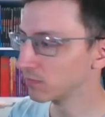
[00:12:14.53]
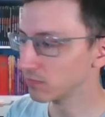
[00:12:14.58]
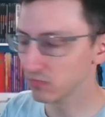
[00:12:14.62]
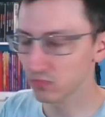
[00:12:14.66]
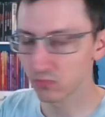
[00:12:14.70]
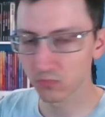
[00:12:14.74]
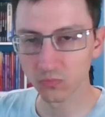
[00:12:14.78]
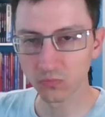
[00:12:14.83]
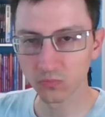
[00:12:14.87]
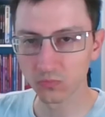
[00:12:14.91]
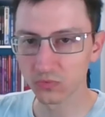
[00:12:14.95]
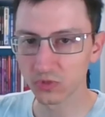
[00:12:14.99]

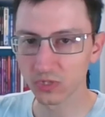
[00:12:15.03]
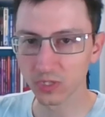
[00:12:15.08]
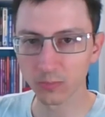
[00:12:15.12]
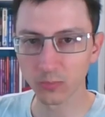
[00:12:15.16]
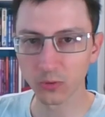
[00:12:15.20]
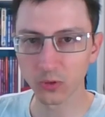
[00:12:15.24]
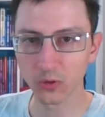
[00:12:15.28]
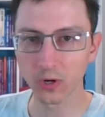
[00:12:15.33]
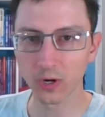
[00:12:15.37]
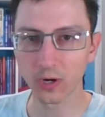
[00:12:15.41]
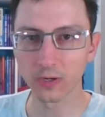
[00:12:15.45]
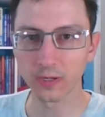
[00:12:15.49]
simple
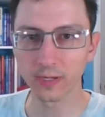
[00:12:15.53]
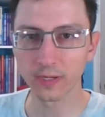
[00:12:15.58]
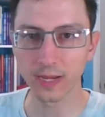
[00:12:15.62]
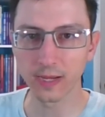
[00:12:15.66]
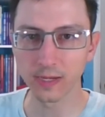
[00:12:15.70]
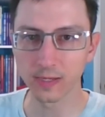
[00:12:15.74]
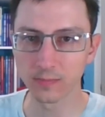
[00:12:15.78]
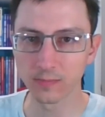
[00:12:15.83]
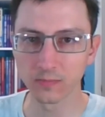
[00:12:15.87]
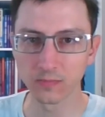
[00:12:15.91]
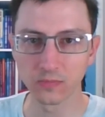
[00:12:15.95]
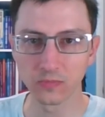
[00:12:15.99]
card
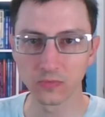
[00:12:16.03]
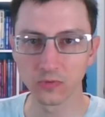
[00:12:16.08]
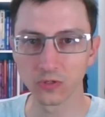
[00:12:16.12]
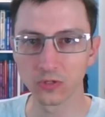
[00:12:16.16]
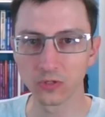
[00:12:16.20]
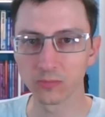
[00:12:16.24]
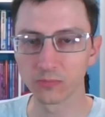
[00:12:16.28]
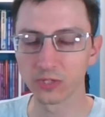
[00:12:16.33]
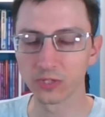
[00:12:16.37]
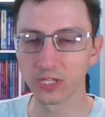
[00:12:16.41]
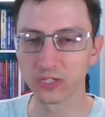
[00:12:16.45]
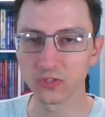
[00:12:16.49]
game. You can
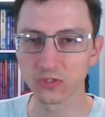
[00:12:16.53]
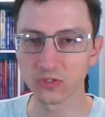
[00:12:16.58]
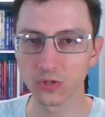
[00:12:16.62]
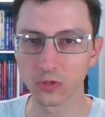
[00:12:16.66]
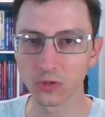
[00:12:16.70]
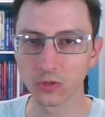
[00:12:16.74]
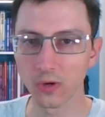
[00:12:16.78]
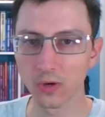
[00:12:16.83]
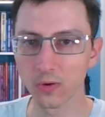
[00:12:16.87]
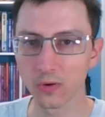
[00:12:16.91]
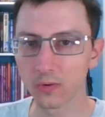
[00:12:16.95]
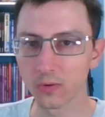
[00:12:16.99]
play
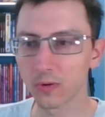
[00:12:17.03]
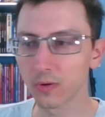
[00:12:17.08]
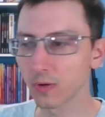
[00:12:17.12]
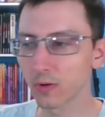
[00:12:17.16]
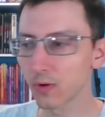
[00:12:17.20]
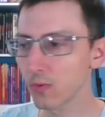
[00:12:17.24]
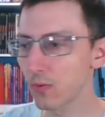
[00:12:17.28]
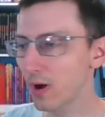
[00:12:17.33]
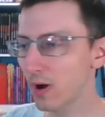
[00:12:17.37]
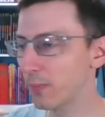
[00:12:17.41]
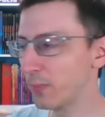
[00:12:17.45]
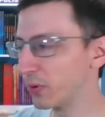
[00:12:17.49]
solo or
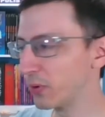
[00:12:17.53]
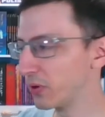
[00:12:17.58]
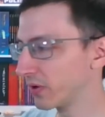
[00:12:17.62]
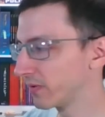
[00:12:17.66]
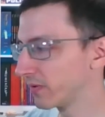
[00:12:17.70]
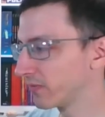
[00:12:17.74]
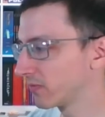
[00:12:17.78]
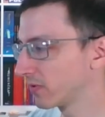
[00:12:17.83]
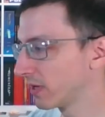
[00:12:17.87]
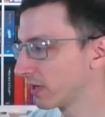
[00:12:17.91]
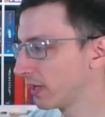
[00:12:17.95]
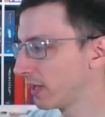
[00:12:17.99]
cooperative,
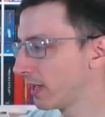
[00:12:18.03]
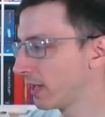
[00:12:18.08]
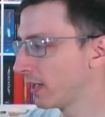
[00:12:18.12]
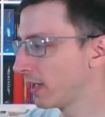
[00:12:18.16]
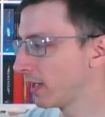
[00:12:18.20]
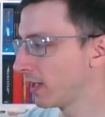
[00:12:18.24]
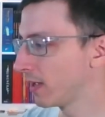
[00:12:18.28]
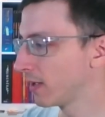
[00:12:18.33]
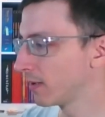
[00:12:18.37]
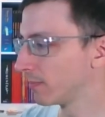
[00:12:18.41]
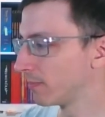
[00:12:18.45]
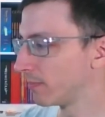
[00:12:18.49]

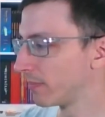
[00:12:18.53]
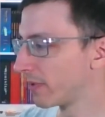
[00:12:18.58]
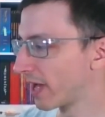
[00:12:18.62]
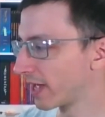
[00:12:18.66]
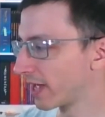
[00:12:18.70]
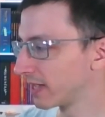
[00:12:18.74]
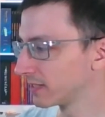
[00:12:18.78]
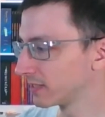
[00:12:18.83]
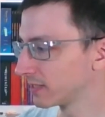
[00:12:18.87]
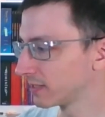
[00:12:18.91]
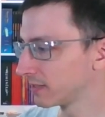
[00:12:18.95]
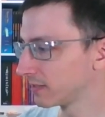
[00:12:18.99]

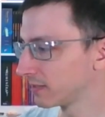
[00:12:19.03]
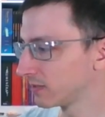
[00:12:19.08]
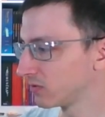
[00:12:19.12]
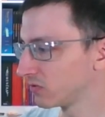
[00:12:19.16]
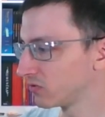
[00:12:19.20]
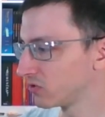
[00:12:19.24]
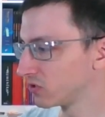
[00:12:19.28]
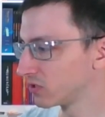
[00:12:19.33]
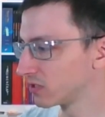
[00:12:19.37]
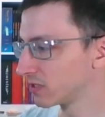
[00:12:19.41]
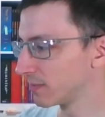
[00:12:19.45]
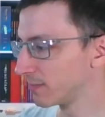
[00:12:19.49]
but
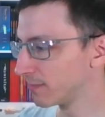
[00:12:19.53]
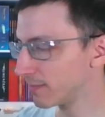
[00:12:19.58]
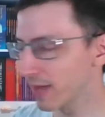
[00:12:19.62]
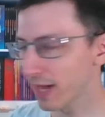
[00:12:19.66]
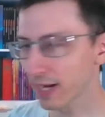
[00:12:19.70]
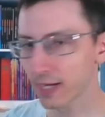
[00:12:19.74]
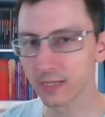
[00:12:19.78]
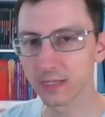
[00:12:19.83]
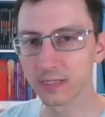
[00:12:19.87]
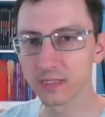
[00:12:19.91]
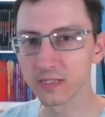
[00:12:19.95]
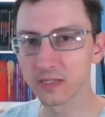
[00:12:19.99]
just the
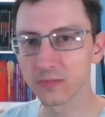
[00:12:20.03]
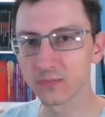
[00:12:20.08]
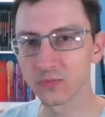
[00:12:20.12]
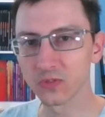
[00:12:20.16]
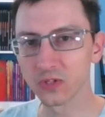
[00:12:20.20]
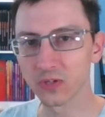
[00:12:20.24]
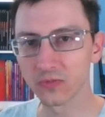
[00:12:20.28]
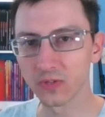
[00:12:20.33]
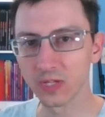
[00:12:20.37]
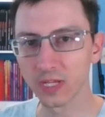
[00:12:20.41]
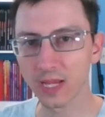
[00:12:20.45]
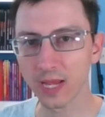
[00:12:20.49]
mechanisms of
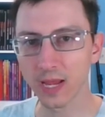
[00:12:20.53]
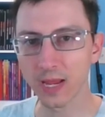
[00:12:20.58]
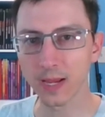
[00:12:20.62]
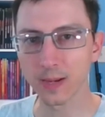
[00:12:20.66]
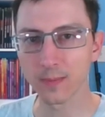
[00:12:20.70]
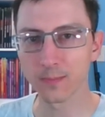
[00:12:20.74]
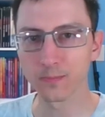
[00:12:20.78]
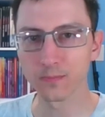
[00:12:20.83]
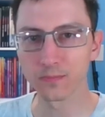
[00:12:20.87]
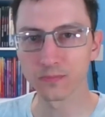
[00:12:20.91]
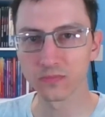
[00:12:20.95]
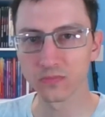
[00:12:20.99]
the game,
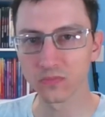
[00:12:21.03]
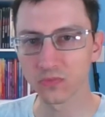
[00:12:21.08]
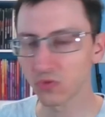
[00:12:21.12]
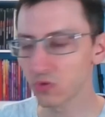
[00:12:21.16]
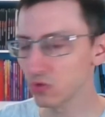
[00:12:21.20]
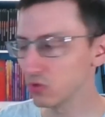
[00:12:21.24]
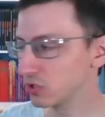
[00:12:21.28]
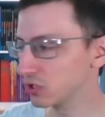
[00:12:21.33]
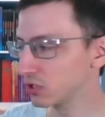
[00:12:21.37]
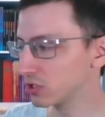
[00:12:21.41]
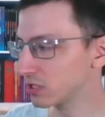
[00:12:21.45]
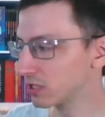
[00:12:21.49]
there's
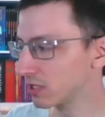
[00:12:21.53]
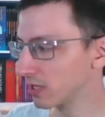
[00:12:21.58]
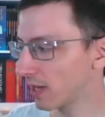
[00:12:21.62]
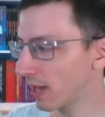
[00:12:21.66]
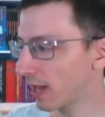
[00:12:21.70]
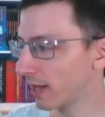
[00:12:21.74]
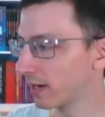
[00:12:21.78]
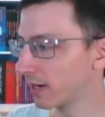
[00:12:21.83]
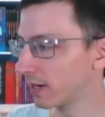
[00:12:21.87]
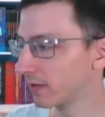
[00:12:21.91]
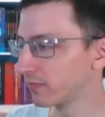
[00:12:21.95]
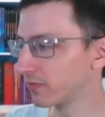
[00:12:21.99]
just not
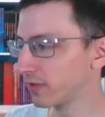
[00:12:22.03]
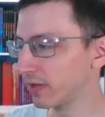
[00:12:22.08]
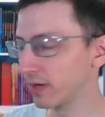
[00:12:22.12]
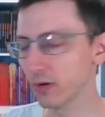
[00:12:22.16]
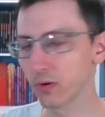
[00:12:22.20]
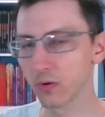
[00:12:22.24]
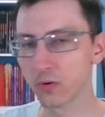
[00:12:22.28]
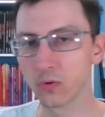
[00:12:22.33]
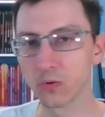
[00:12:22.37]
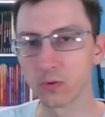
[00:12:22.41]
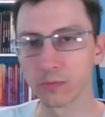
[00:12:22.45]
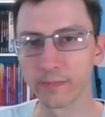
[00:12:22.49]
enough there to
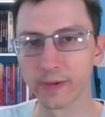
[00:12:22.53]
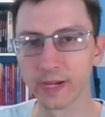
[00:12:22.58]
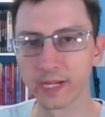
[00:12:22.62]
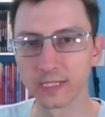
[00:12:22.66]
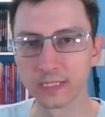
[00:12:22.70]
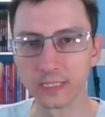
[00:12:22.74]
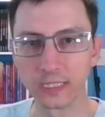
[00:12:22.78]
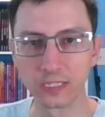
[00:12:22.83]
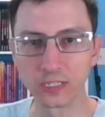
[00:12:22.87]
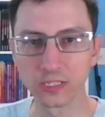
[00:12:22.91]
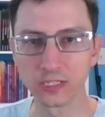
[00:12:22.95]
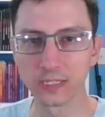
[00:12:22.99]
hold my
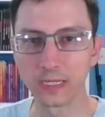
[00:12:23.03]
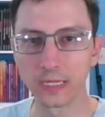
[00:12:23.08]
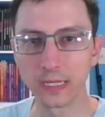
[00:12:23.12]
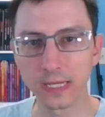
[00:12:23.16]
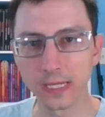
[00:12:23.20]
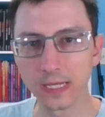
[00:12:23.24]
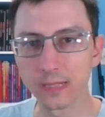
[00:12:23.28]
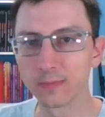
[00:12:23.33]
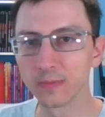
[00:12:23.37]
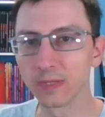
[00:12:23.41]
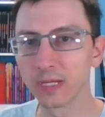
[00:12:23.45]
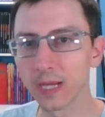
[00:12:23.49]
attention and keep
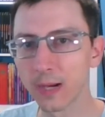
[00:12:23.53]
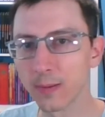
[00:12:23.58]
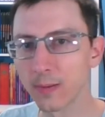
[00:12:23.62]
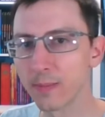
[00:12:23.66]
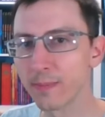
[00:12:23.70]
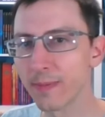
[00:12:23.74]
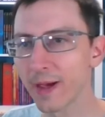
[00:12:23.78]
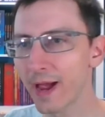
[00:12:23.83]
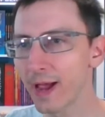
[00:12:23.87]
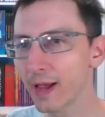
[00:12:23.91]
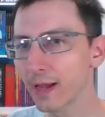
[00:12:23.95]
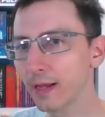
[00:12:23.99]
me coming
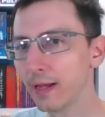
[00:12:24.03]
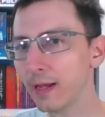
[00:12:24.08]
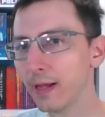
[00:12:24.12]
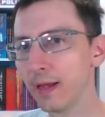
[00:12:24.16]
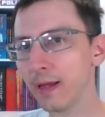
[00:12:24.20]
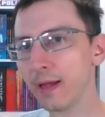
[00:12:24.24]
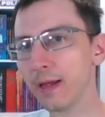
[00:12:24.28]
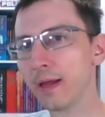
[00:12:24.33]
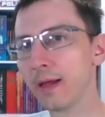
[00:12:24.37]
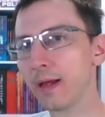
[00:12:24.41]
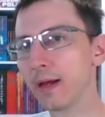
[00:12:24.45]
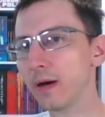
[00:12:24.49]
back.
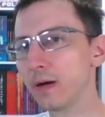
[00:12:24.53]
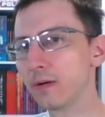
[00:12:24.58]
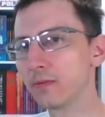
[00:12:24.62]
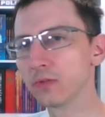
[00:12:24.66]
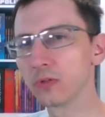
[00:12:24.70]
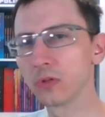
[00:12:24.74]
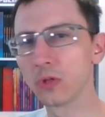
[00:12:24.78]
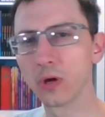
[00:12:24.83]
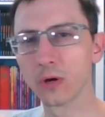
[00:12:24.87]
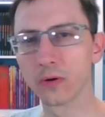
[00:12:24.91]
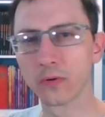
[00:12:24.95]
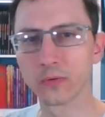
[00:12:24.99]
However
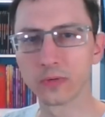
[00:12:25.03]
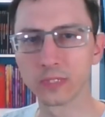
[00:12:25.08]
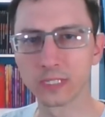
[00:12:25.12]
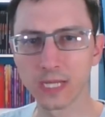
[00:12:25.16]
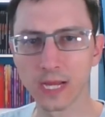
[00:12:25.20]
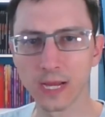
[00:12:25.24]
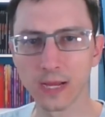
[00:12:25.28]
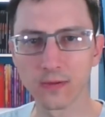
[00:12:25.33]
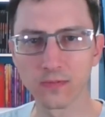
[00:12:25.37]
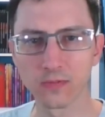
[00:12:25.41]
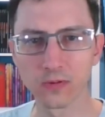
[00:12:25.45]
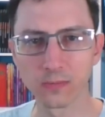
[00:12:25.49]
long it would take
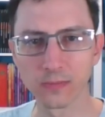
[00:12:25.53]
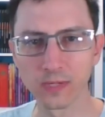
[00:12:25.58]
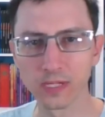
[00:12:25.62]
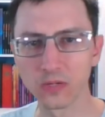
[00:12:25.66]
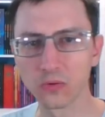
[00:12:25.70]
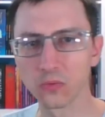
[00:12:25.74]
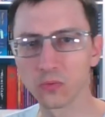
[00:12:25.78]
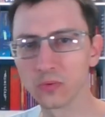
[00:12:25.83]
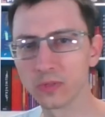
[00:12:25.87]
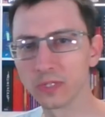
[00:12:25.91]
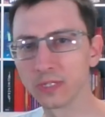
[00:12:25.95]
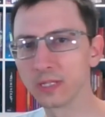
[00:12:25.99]
for me to
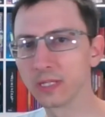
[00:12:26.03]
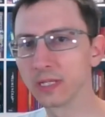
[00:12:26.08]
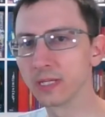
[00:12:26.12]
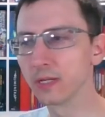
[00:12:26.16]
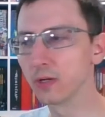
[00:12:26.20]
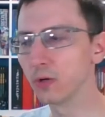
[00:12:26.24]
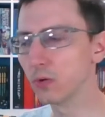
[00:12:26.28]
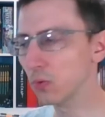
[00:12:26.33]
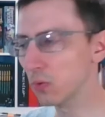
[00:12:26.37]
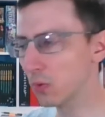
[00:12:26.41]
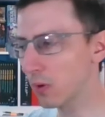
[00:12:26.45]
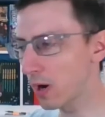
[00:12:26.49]
really
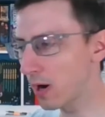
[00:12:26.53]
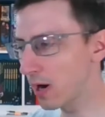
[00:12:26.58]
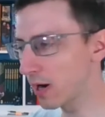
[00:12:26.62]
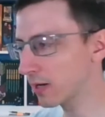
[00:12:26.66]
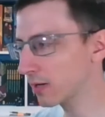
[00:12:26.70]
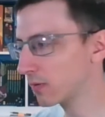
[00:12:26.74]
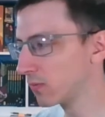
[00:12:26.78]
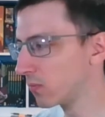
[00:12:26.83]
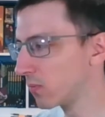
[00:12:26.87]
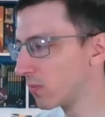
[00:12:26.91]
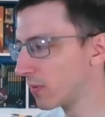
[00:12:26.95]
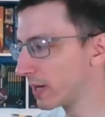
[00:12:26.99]
grok
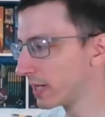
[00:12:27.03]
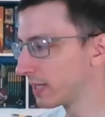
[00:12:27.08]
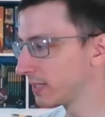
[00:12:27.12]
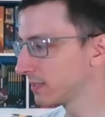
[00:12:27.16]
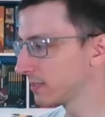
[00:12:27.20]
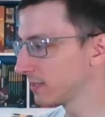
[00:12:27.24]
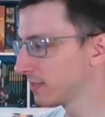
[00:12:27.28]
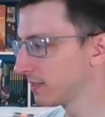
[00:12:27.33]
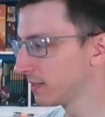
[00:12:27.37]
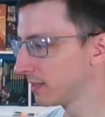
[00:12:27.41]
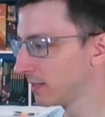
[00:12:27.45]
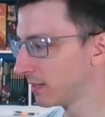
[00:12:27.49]
what
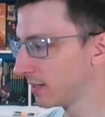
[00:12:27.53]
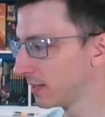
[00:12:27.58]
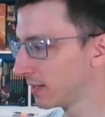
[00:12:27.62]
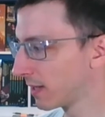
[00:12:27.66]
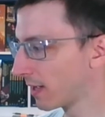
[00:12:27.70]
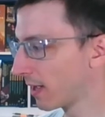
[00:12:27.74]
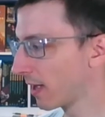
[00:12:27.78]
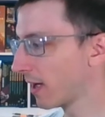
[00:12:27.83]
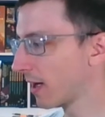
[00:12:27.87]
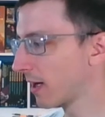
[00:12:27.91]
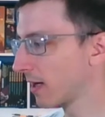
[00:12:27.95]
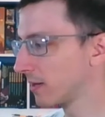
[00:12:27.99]

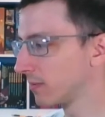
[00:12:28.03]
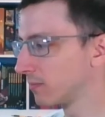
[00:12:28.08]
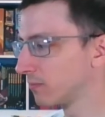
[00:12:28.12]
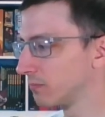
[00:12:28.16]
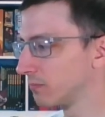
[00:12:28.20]
the